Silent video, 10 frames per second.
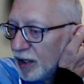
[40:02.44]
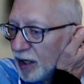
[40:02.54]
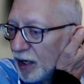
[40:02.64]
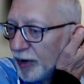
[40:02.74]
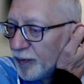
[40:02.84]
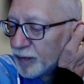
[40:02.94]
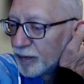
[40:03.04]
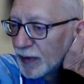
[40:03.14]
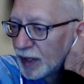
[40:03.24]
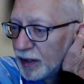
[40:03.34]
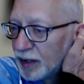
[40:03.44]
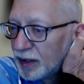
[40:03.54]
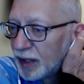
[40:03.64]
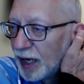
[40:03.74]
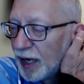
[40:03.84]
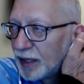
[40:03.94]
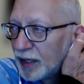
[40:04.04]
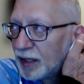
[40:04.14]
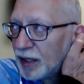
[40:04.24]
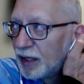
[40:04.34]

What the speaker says: um, that